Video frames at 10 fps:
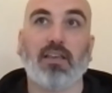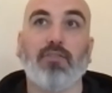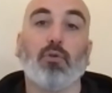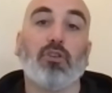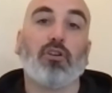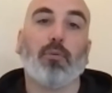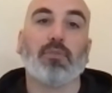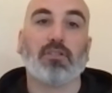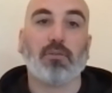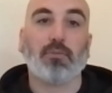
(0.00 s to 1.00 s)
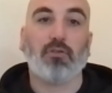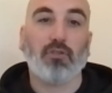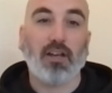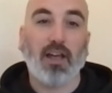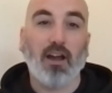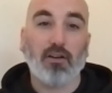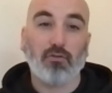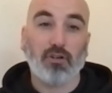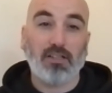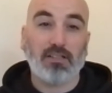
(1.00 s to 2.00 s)
even when you're coming to something really hard or
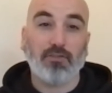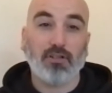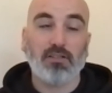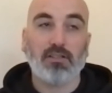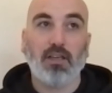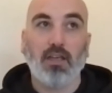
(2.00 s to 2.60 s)
really difficult,